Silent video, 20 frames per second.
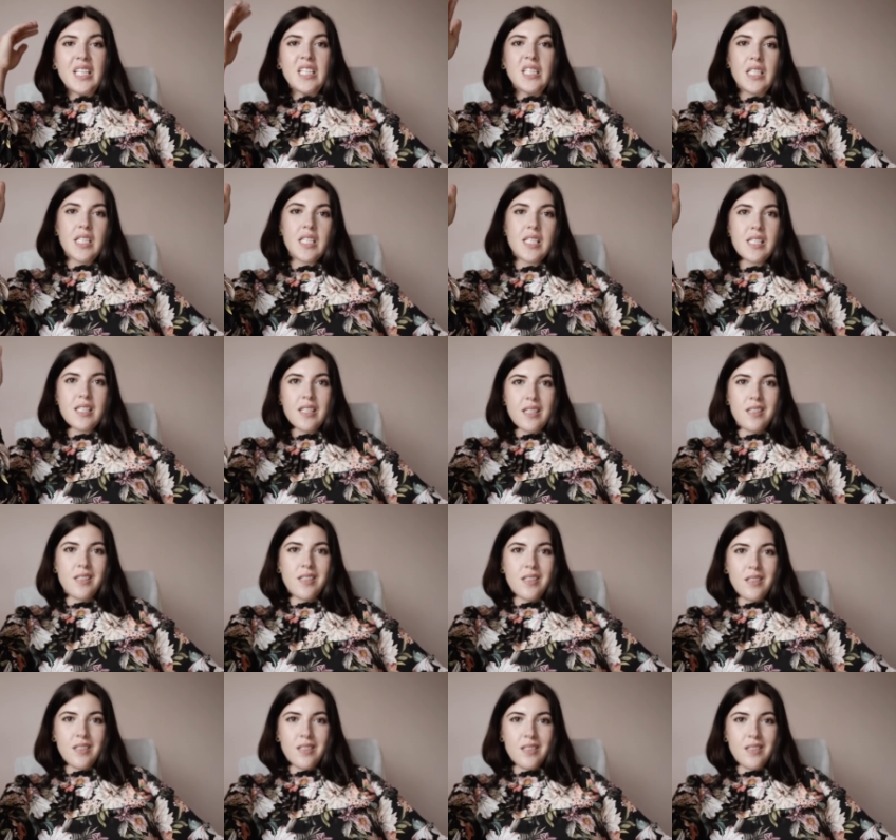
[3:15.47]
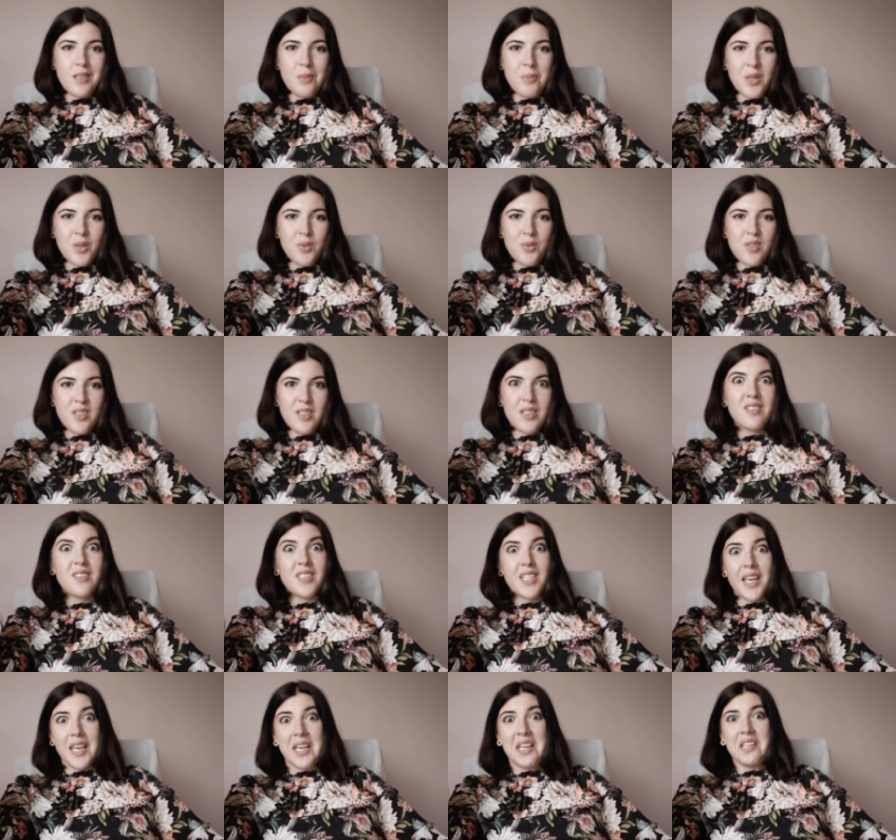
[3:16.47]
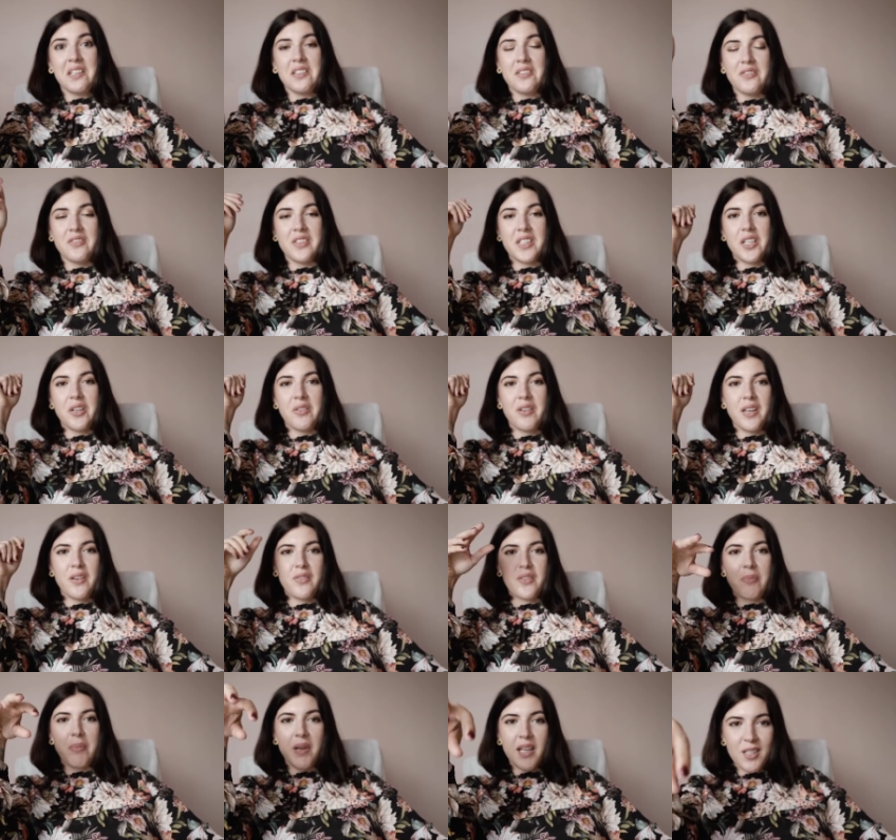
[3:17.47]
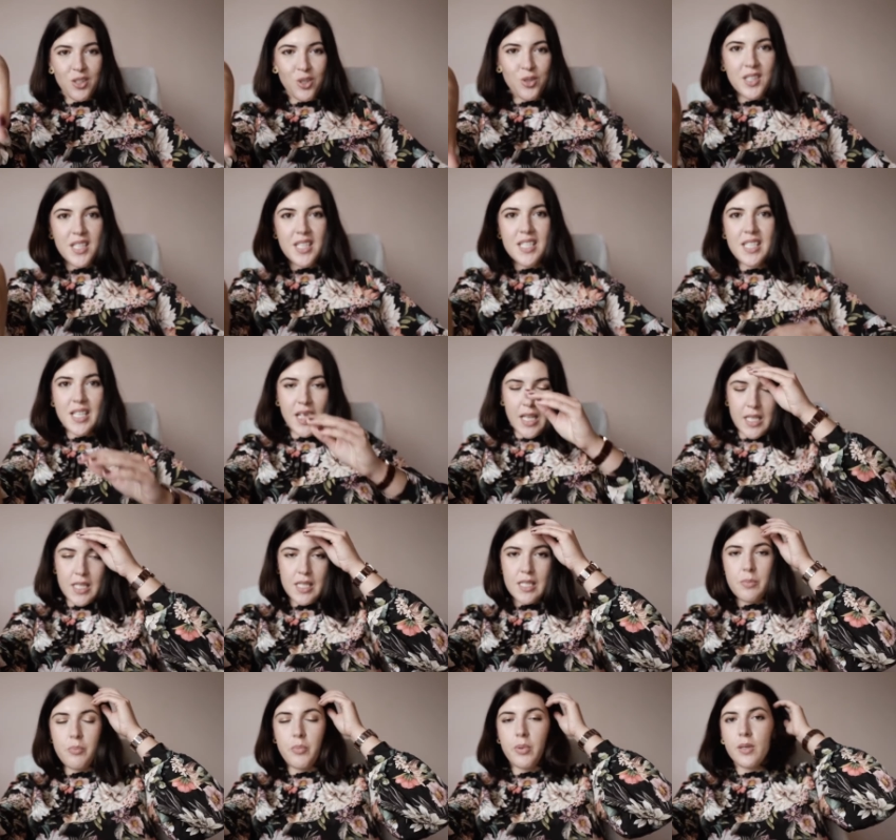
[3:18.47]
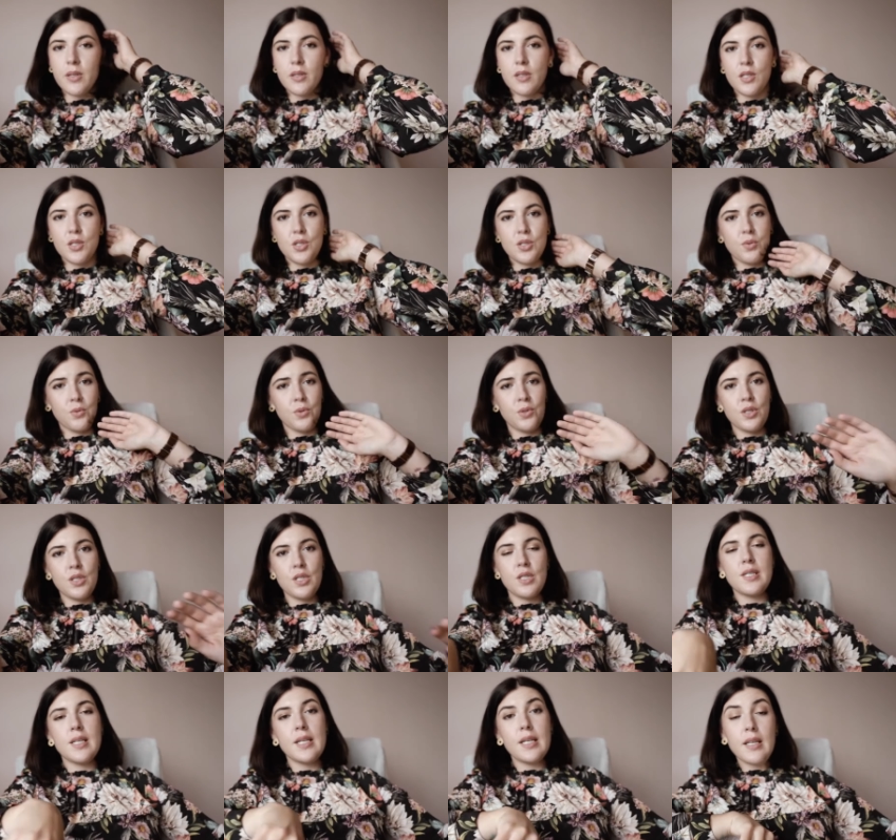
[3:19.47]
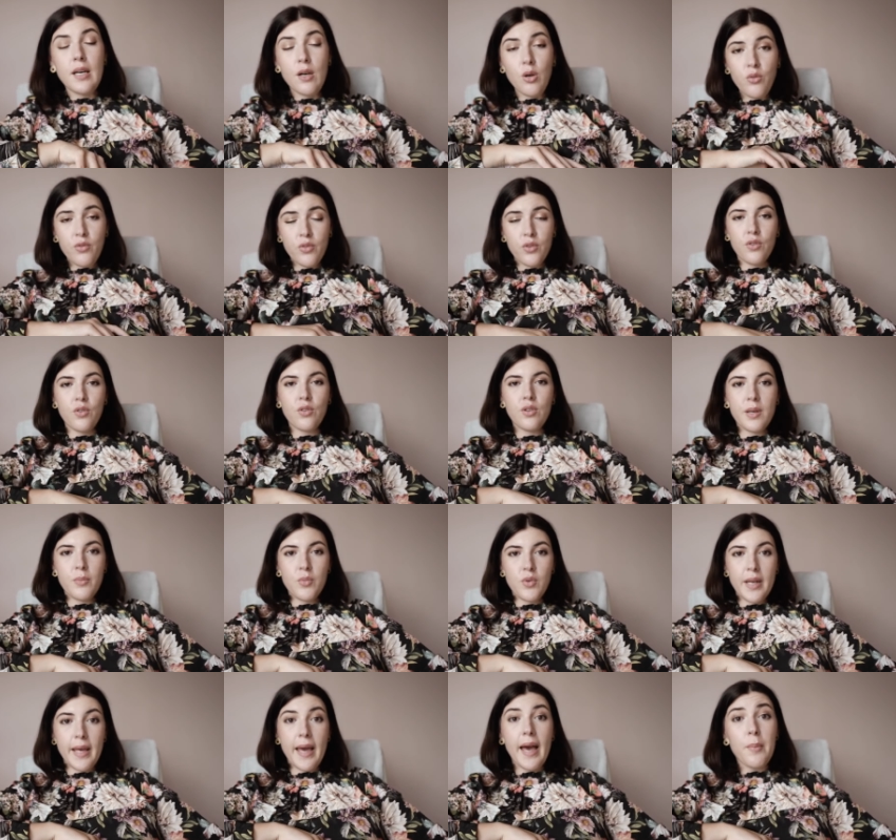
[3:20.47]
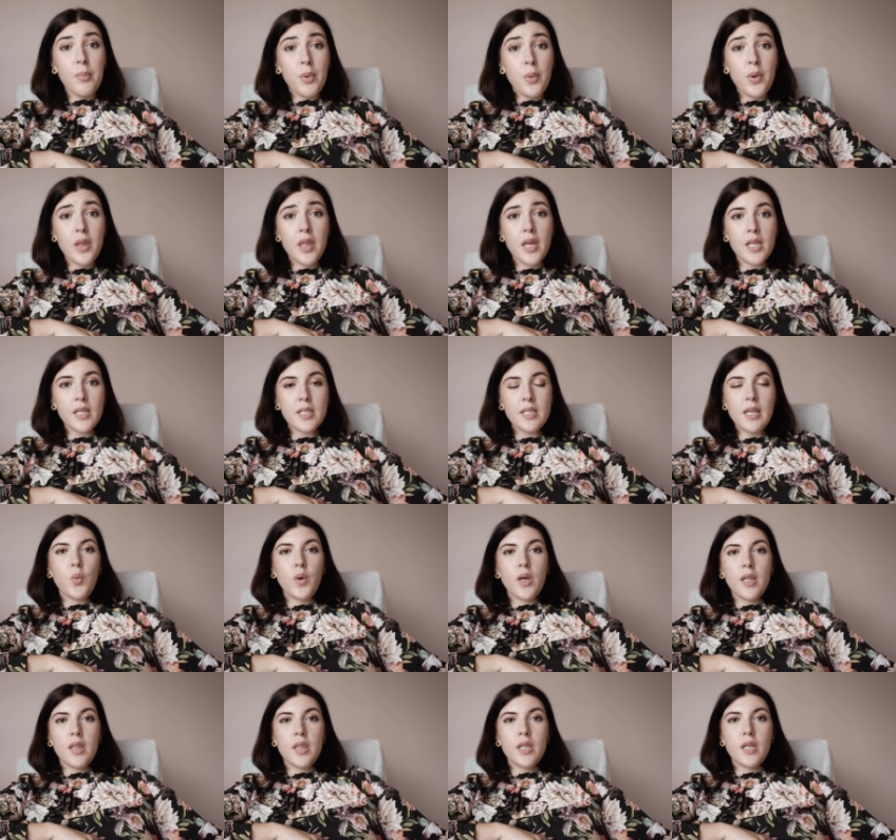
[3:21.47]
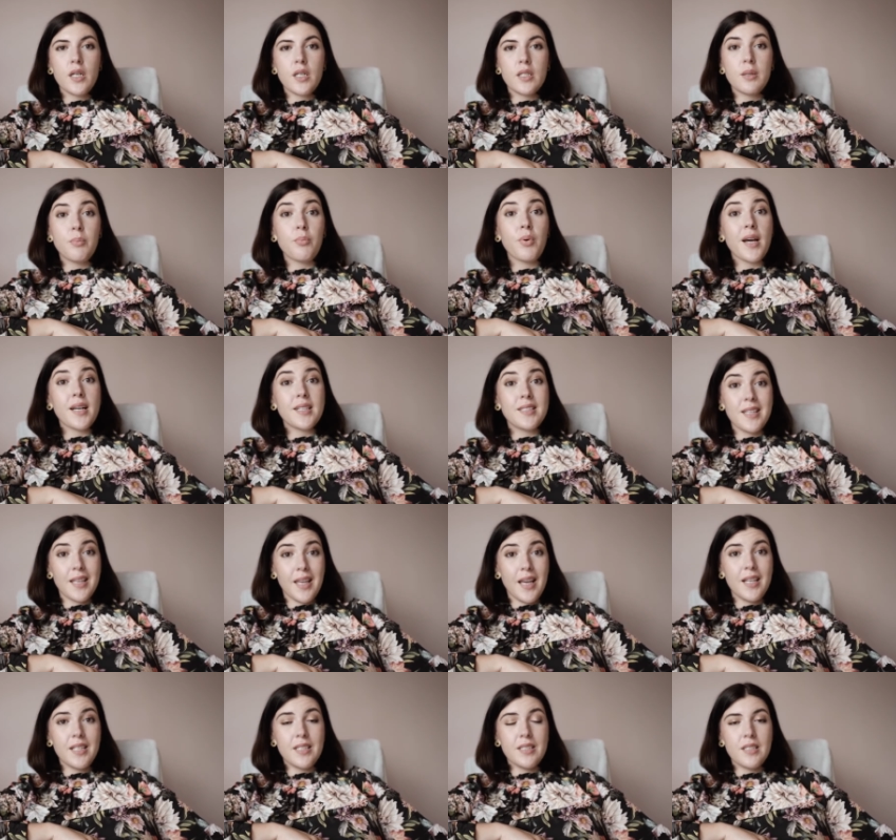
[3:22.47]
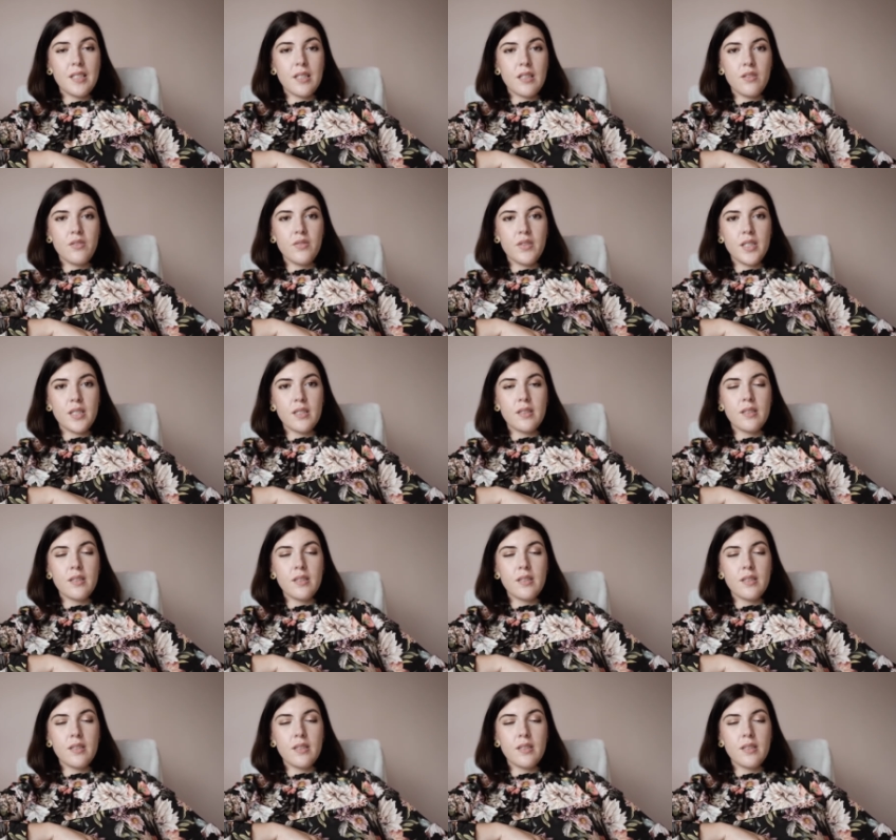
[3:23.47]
This isn't the most tech video ever made on this lens, but I just wanted to say that overall I'm really happy with it, with the practicality of it